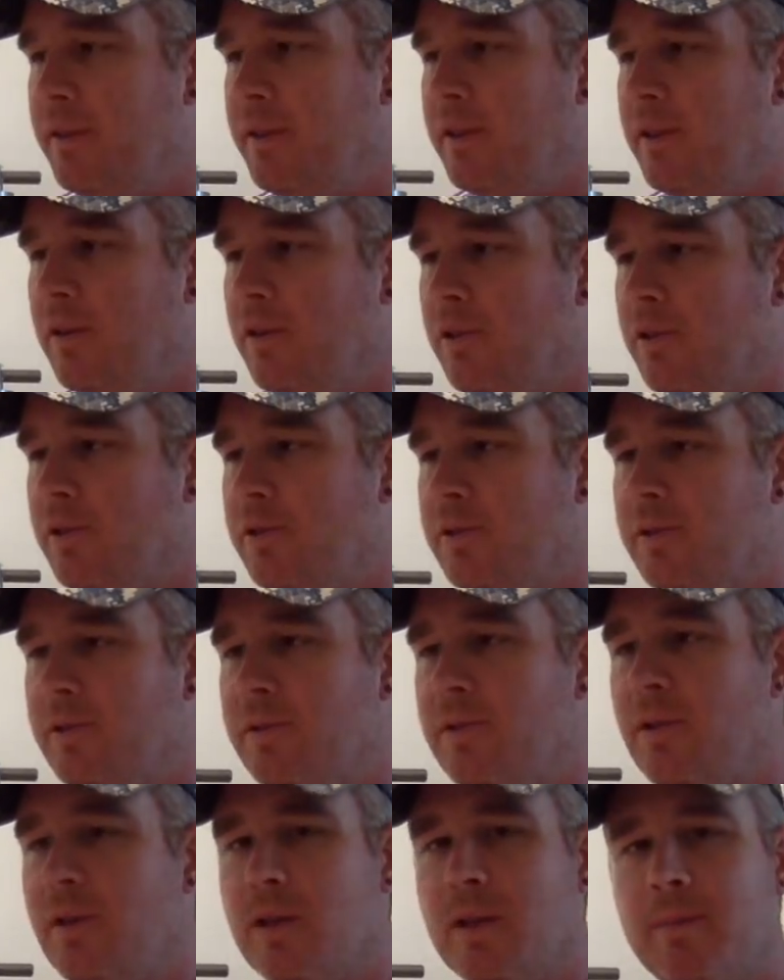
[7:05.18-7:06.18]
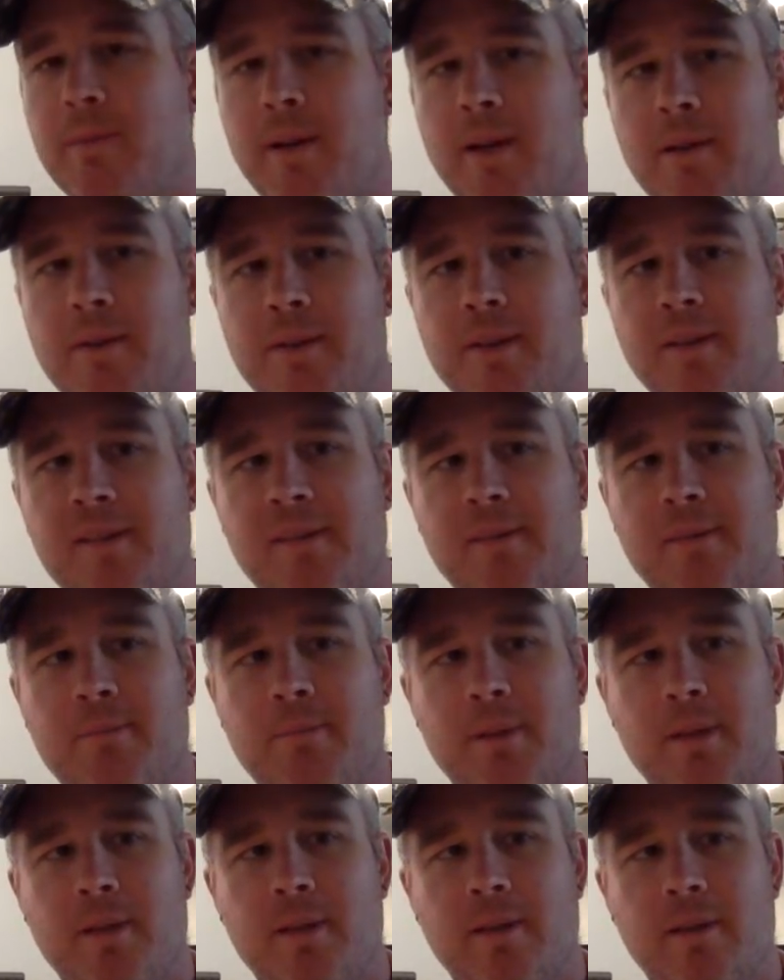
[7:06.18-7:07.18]
the urge to talk about this
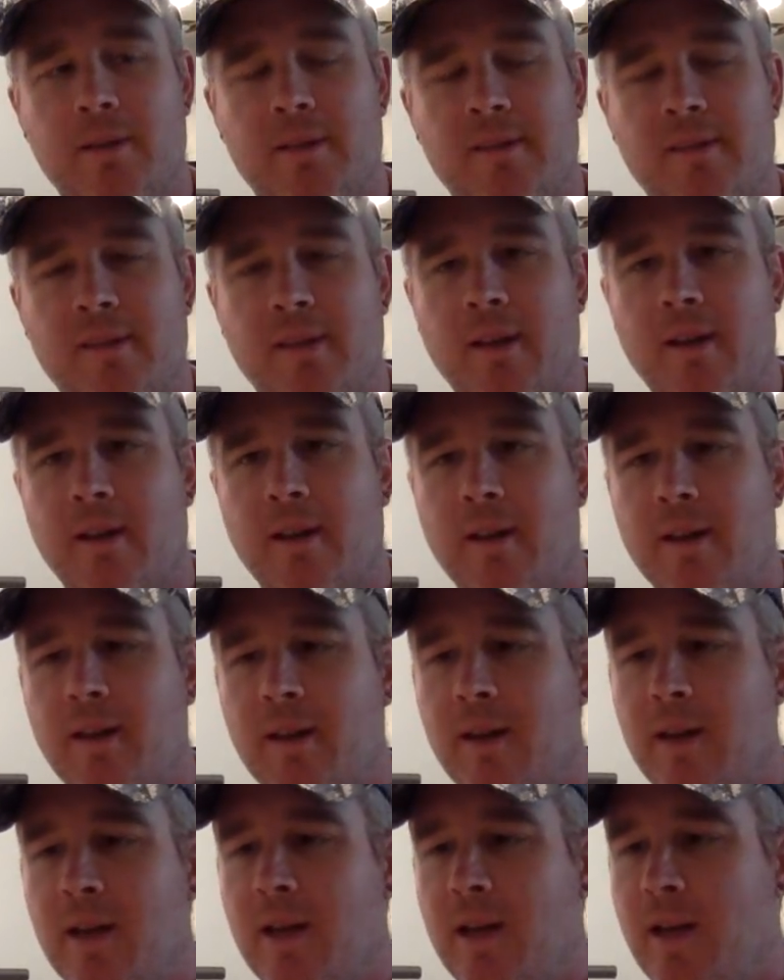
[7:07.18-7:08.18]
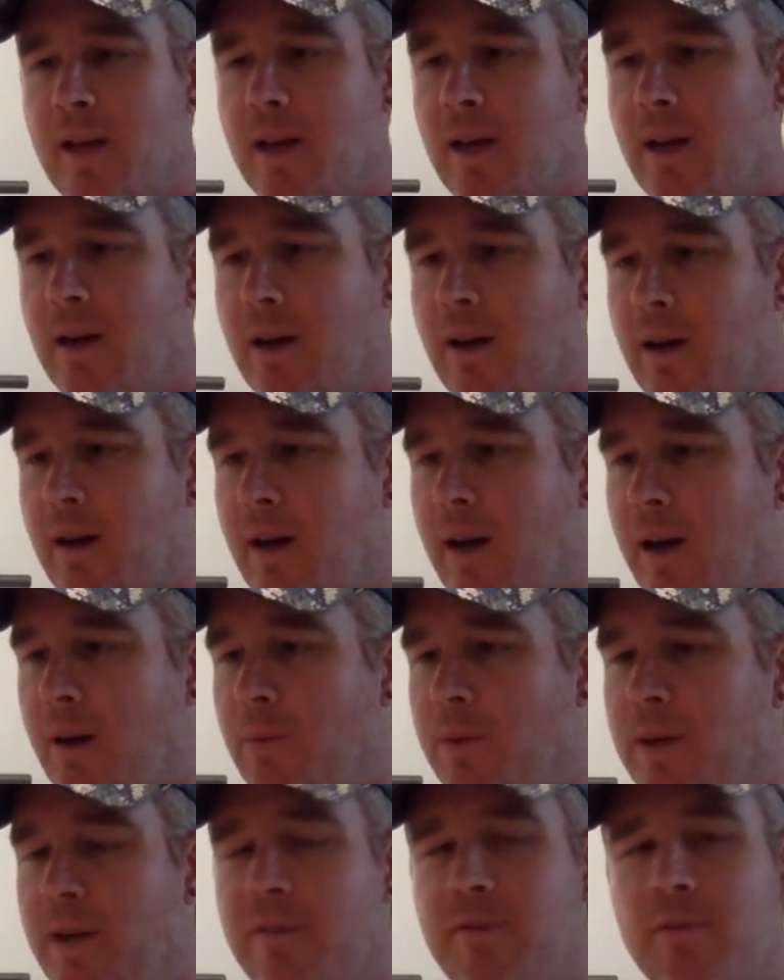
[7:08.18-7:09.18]
because uh, I
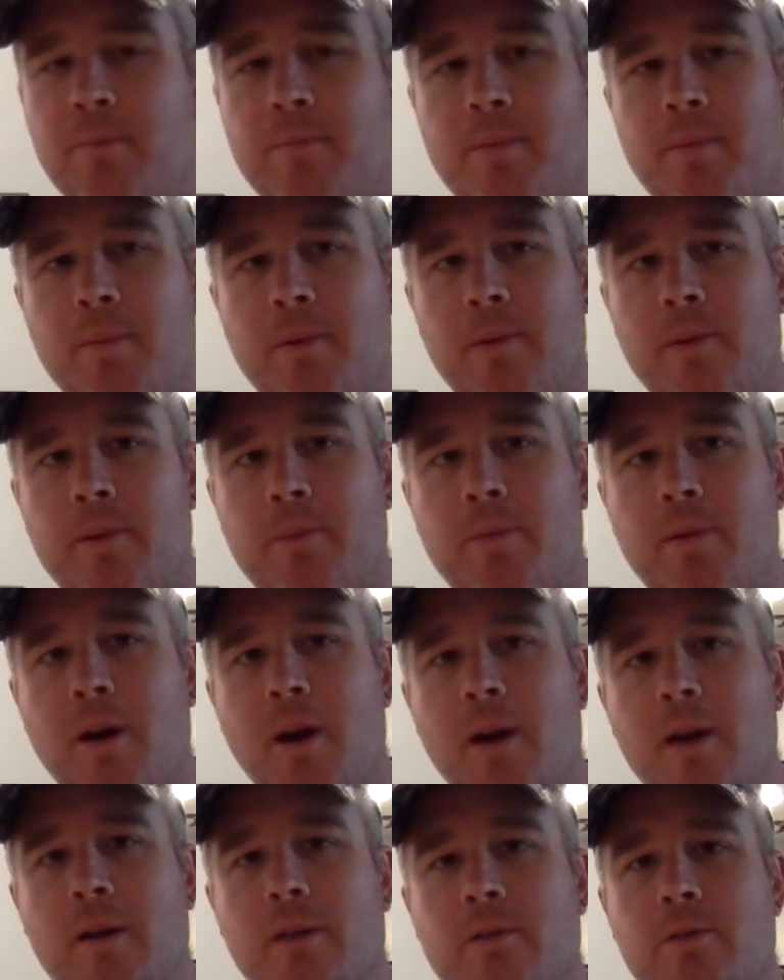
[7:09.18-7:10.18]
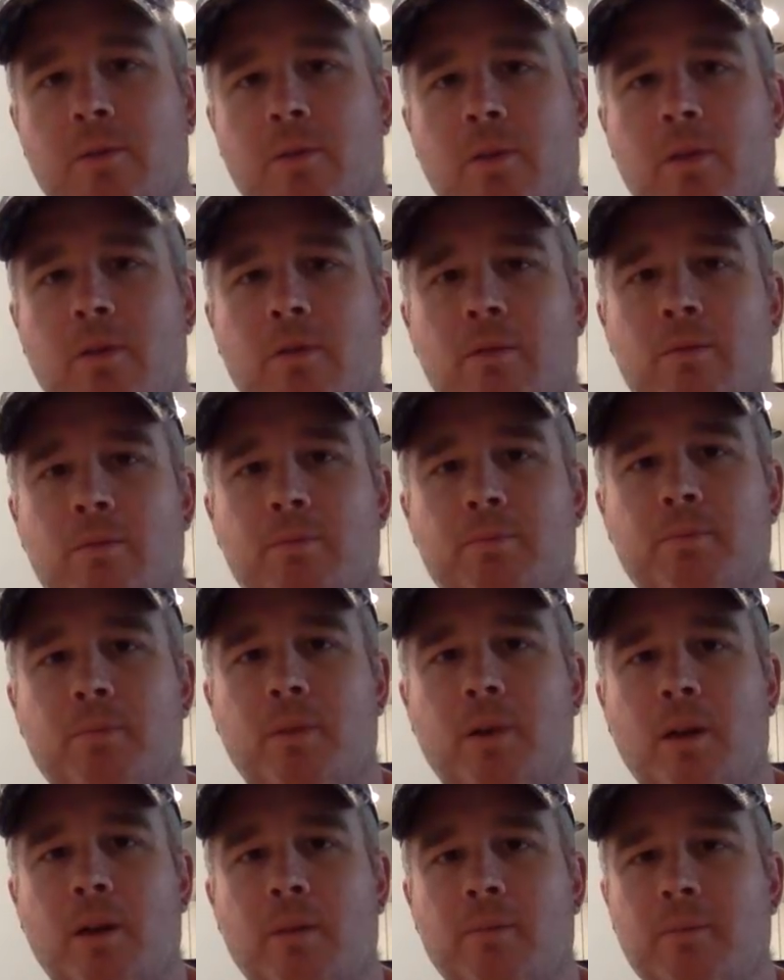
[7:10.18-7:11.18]
would never promote a product or,
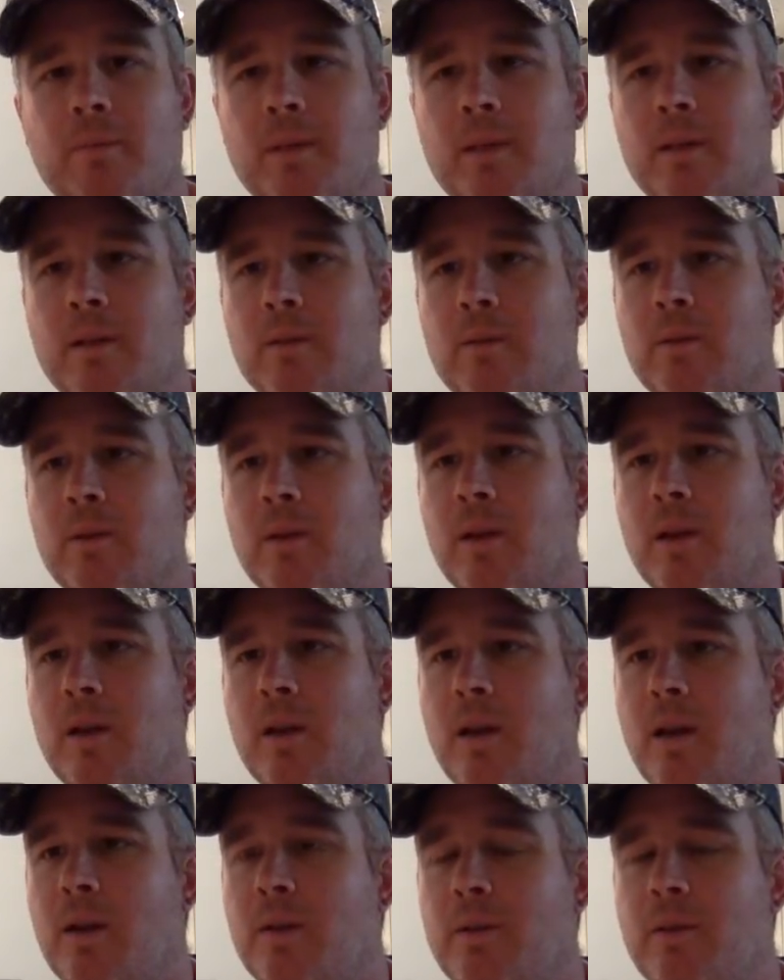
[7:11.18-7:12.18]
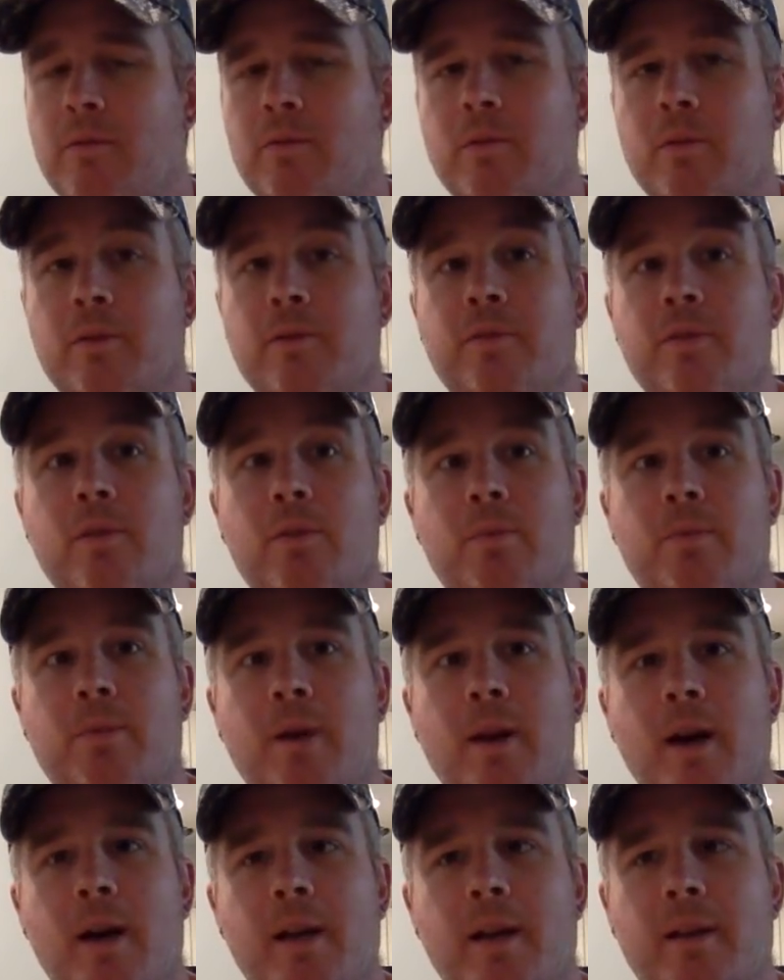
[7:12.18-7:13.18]
um, you know, I would never review a
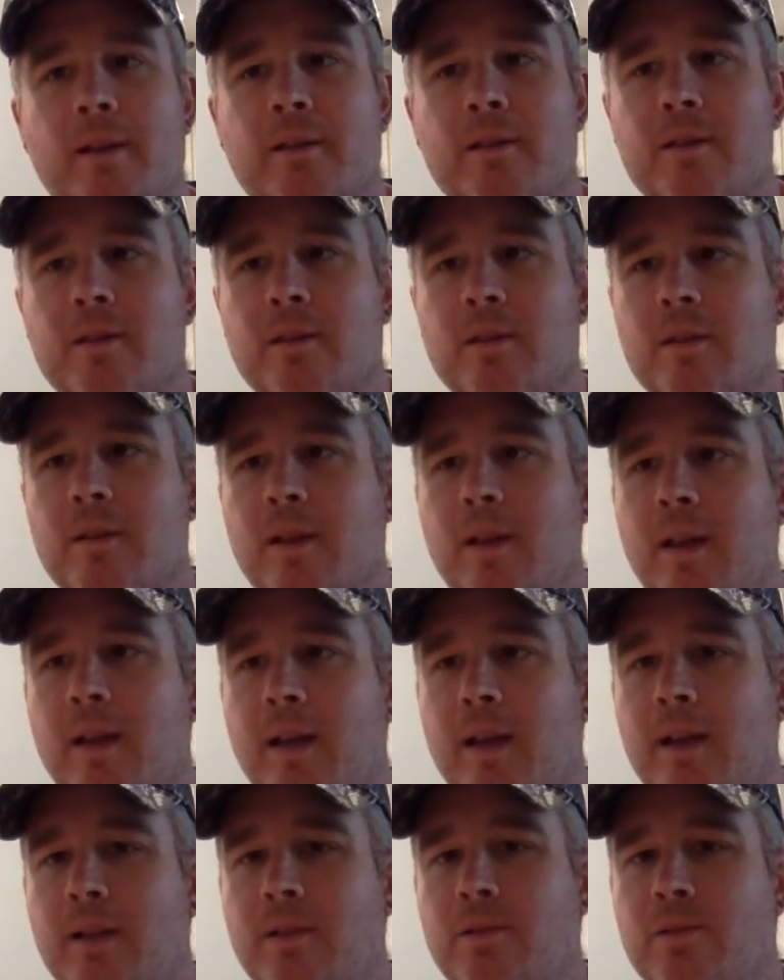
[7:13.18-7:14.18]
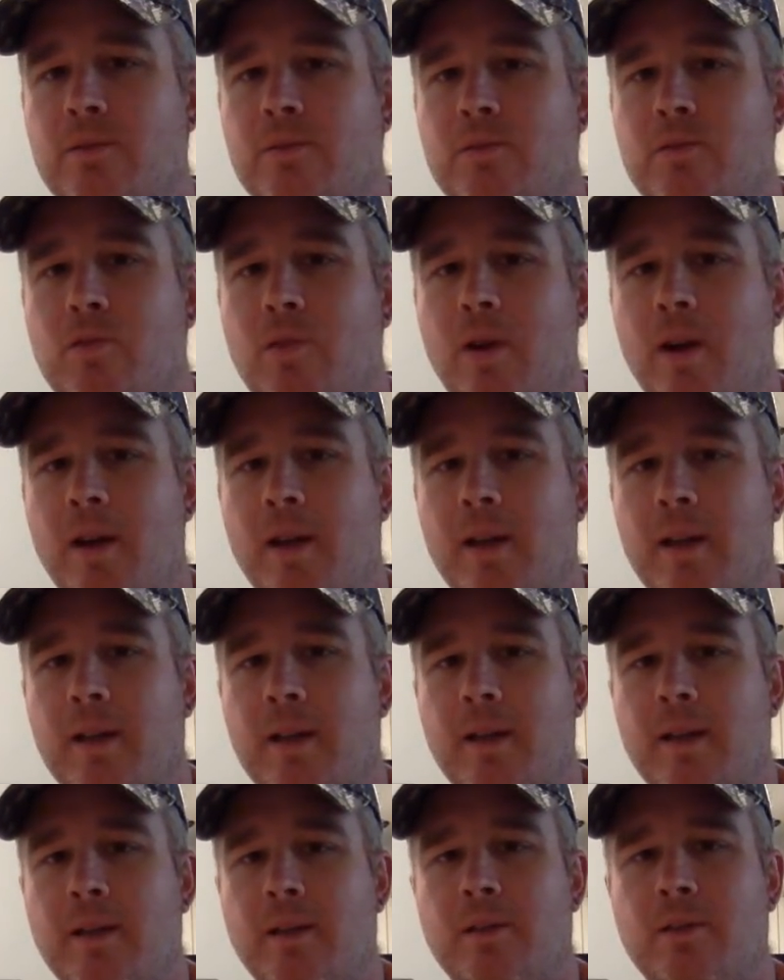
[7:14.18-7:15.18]
product and try
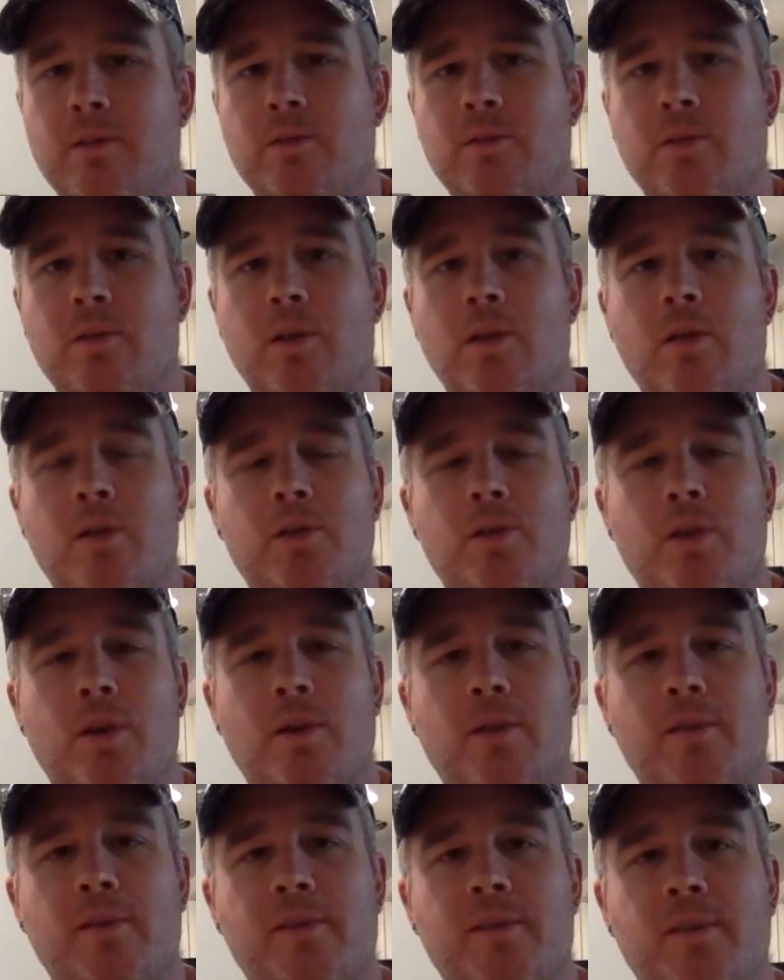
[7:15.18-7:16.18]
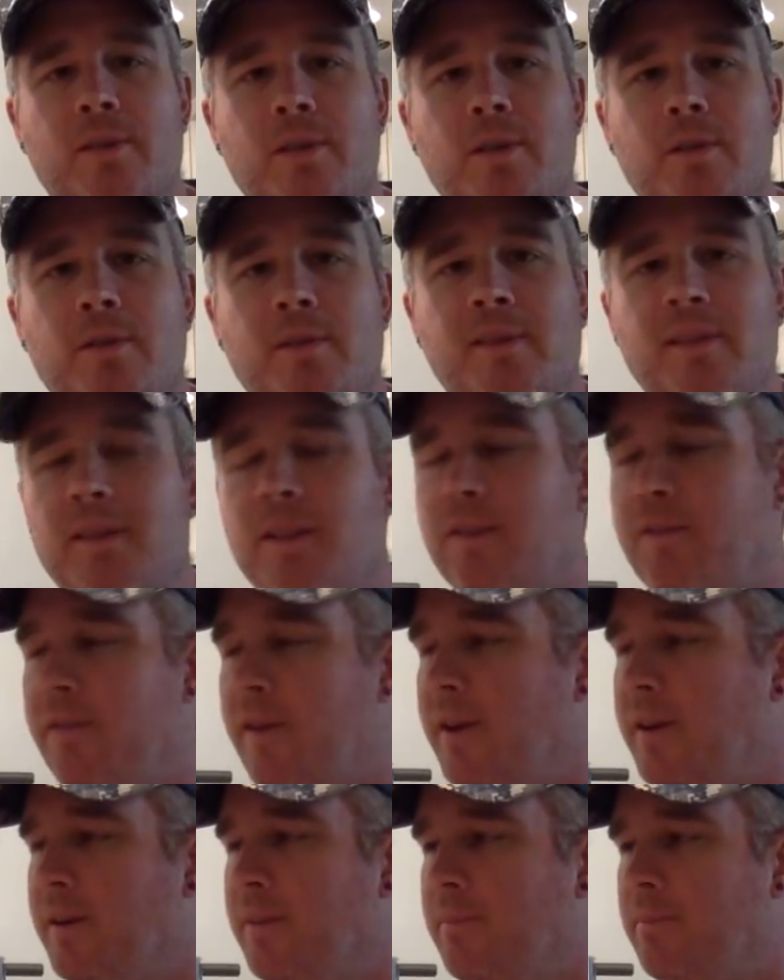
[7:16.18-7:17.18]
and encourage others to use it if
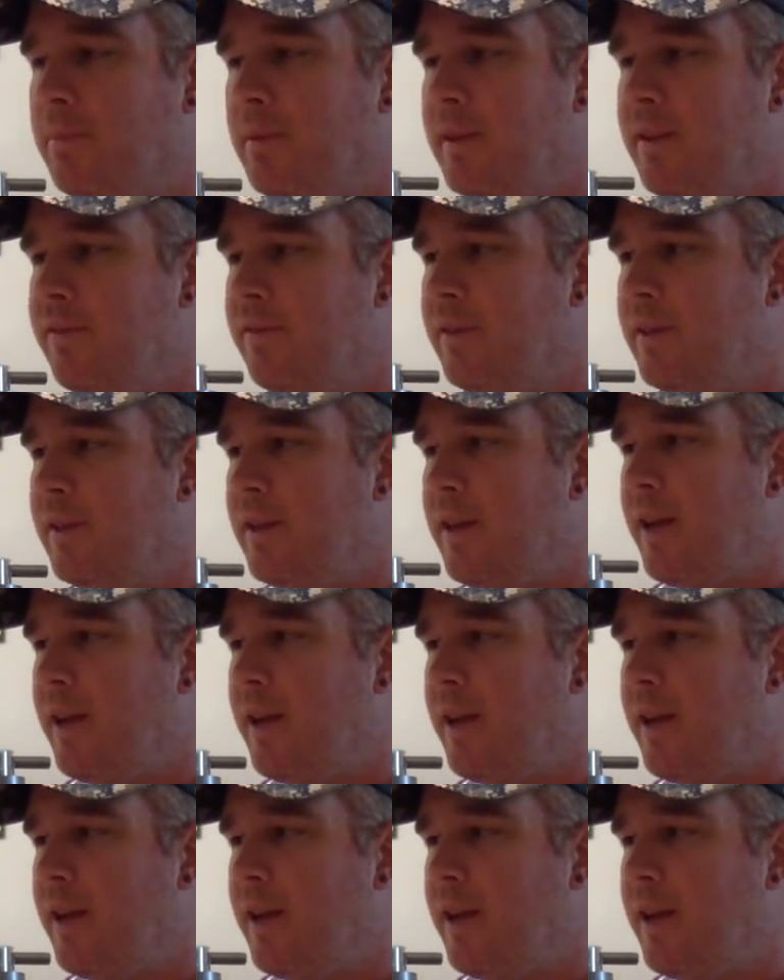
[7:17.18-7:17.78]
I didn't believe in it.